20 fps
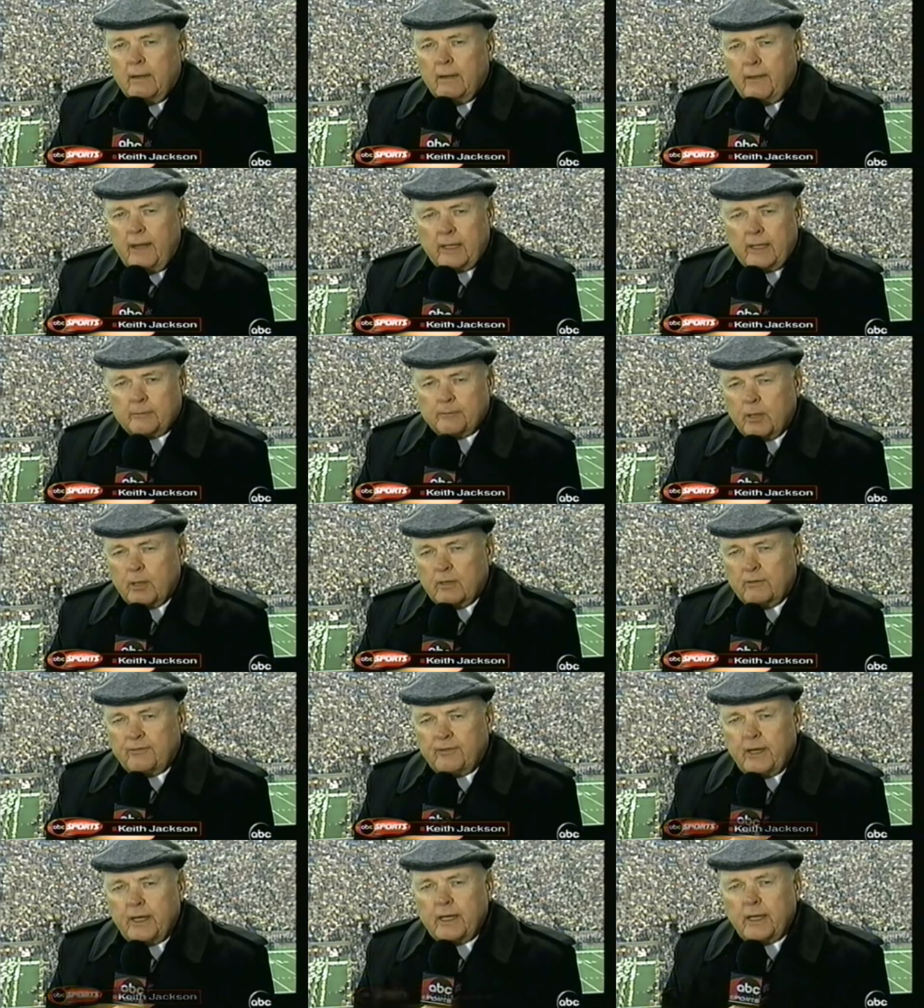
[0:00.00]
that
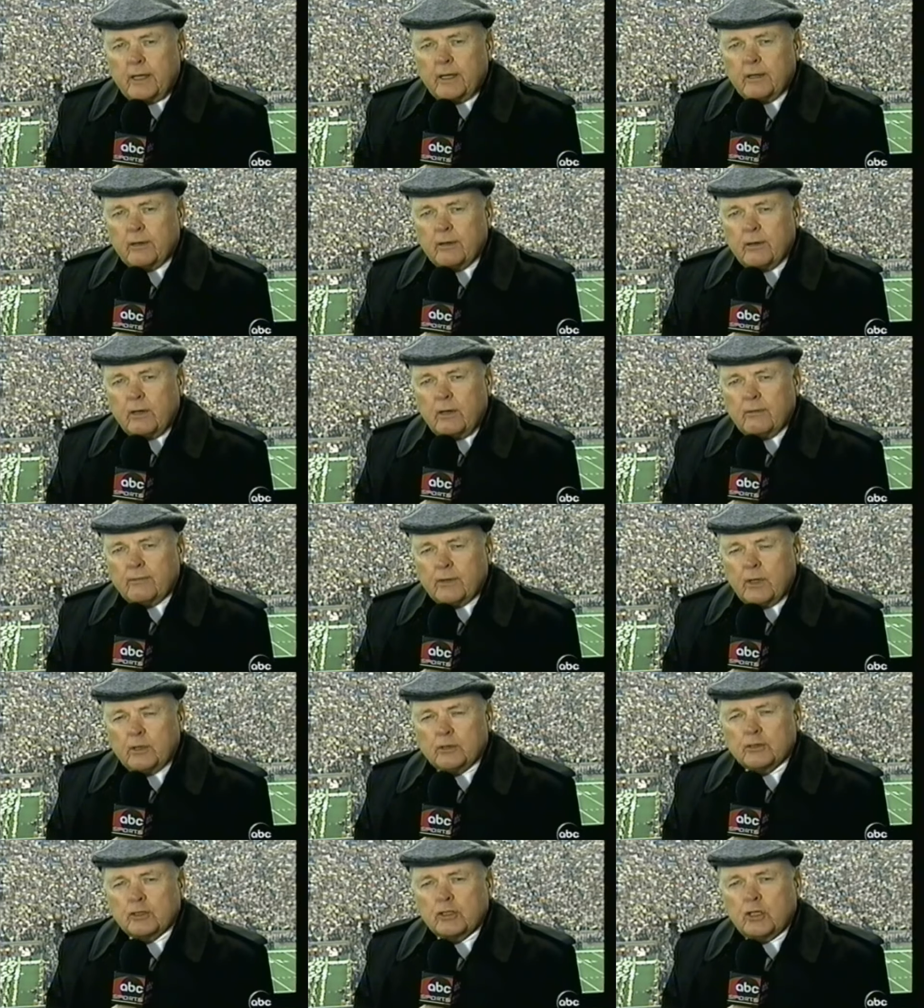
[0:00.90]
purveyor of
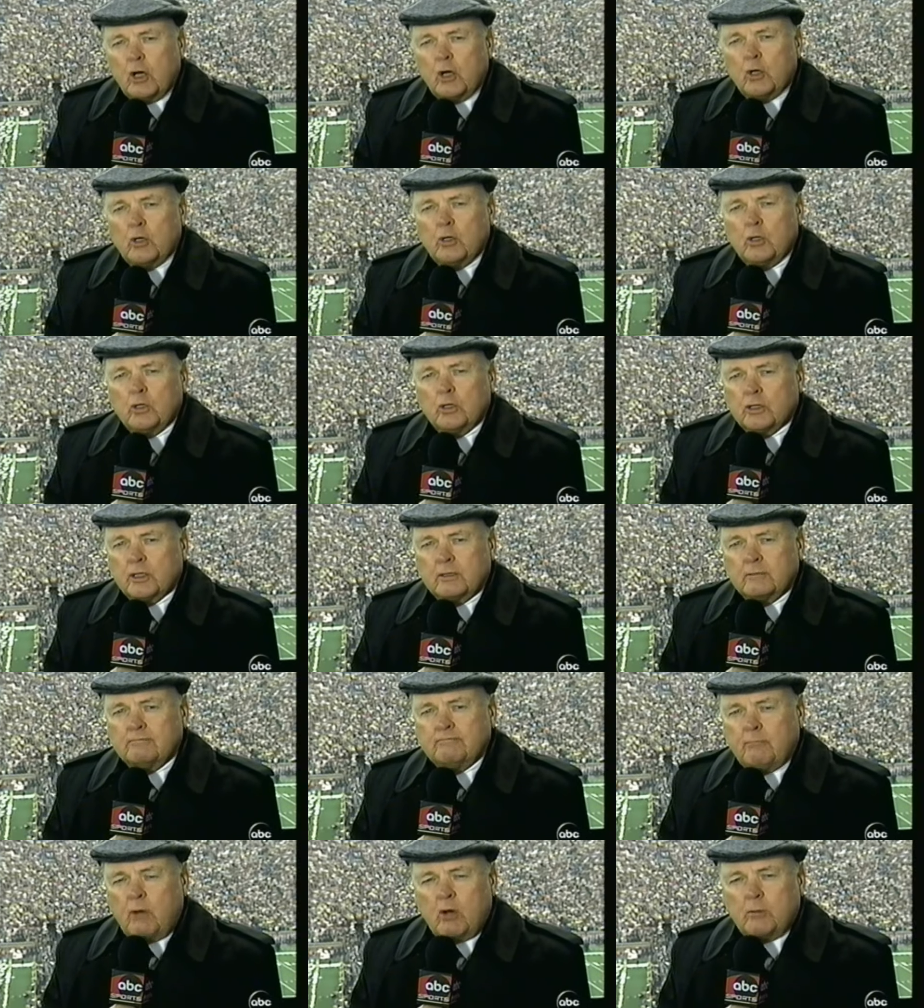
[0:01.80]
those golden
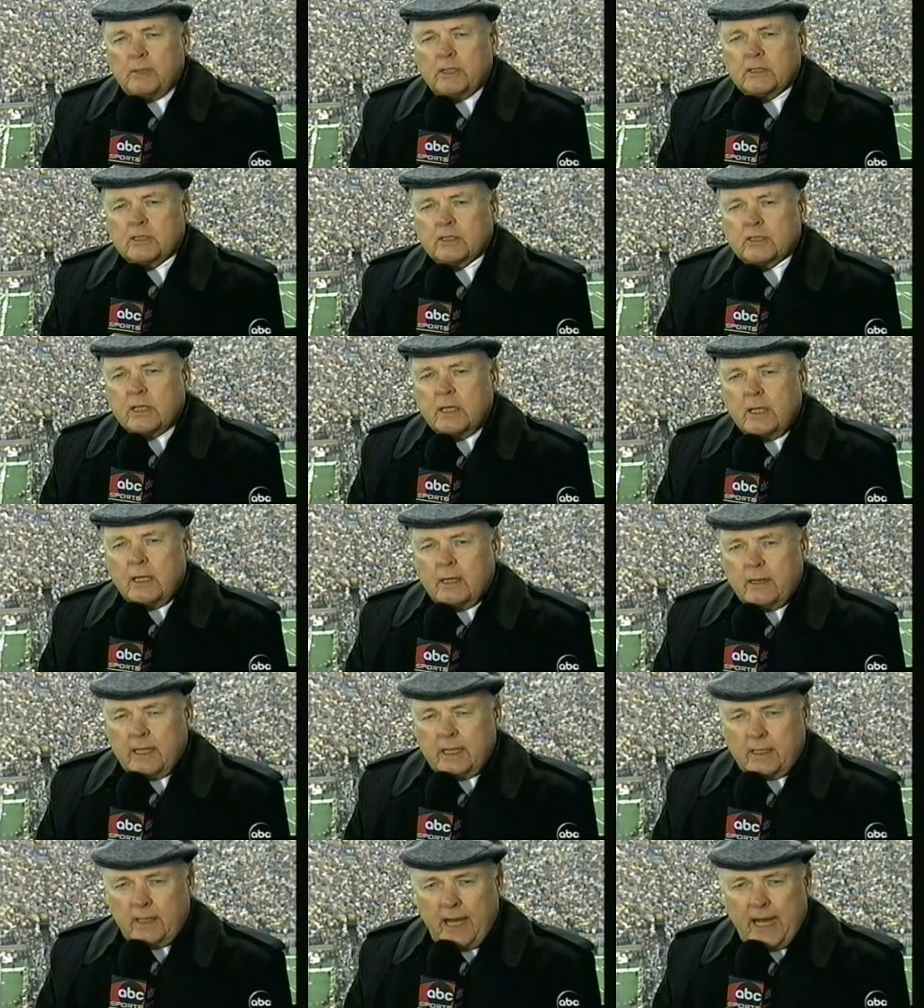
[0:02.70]
moments
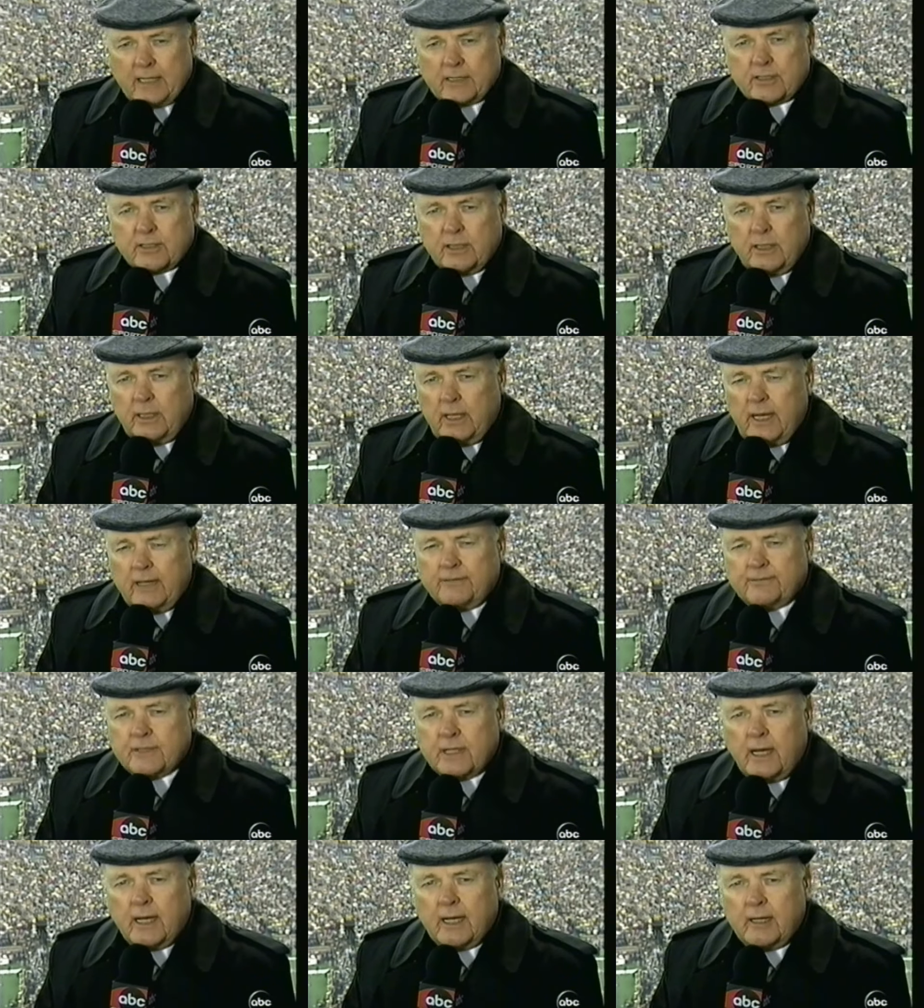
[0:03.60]
that last a
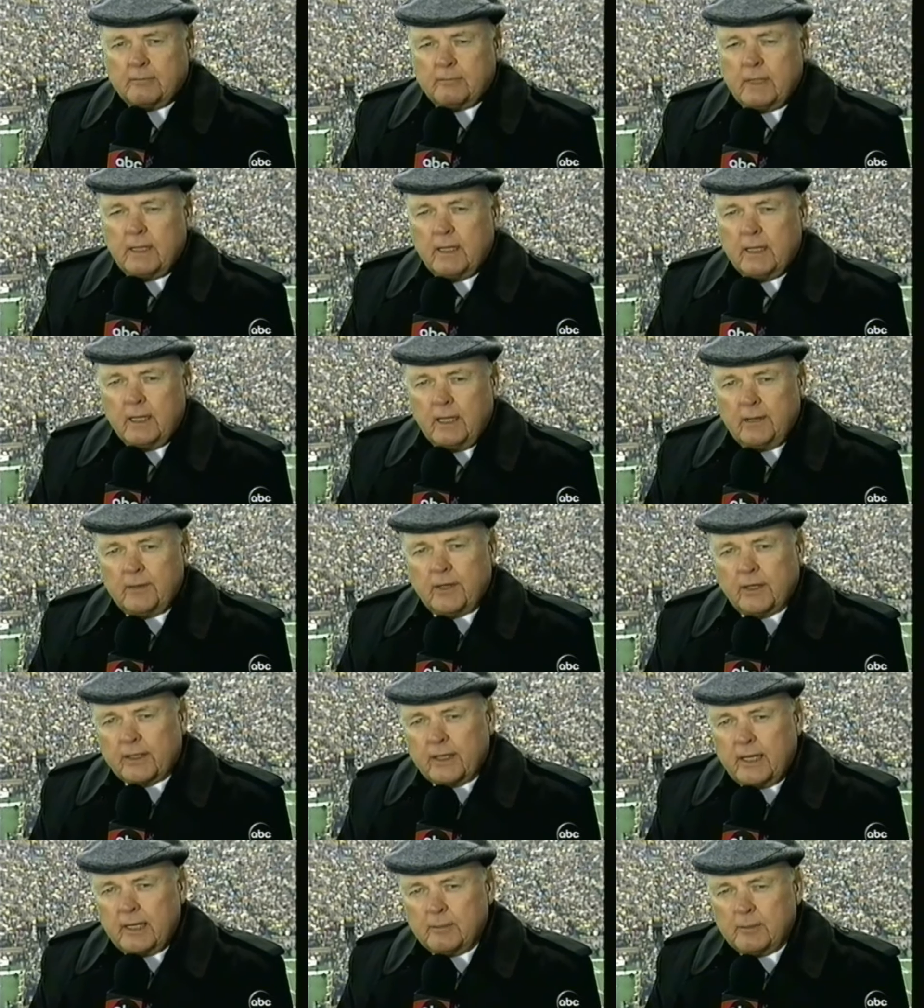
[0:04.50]
lifetime in
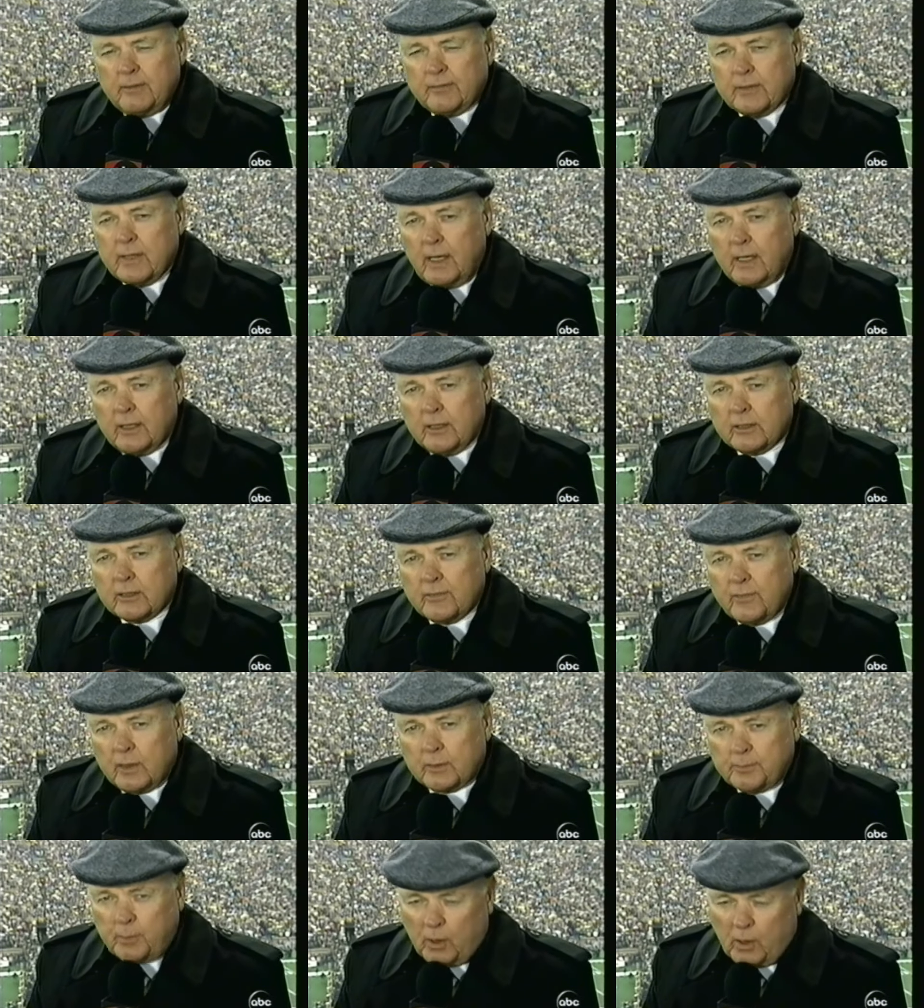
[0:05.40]
the game of college
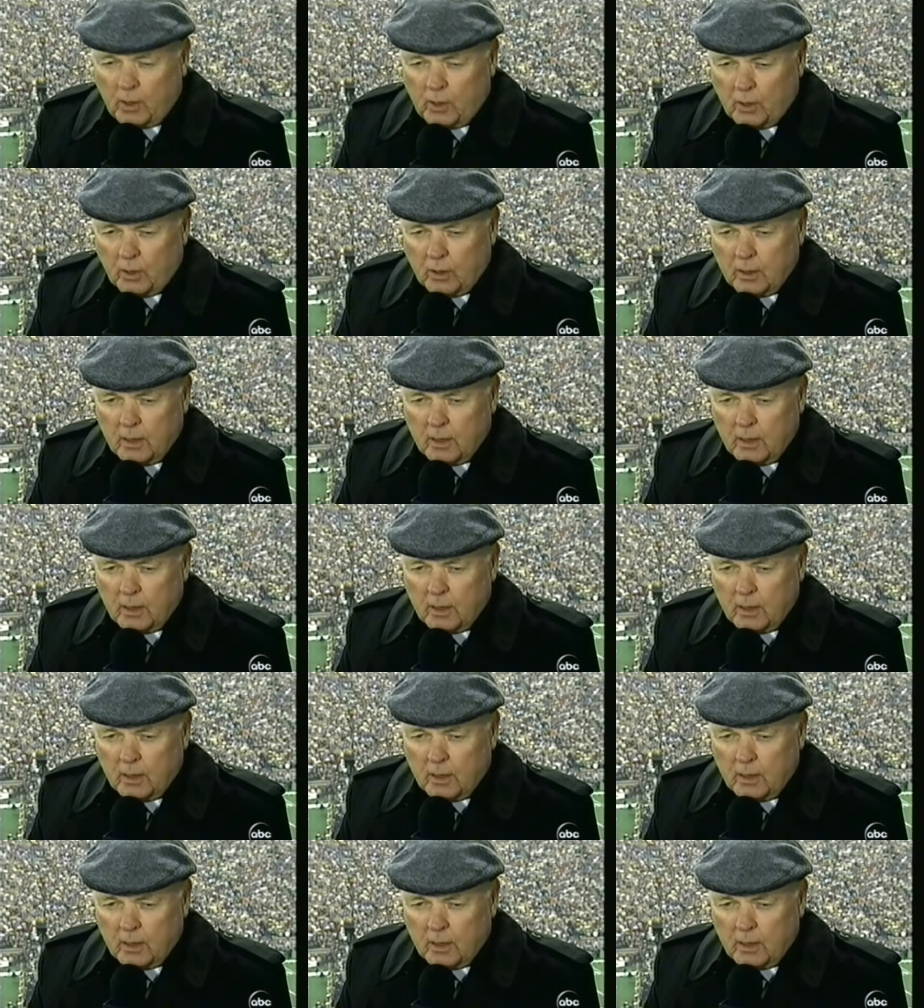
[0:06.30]
football.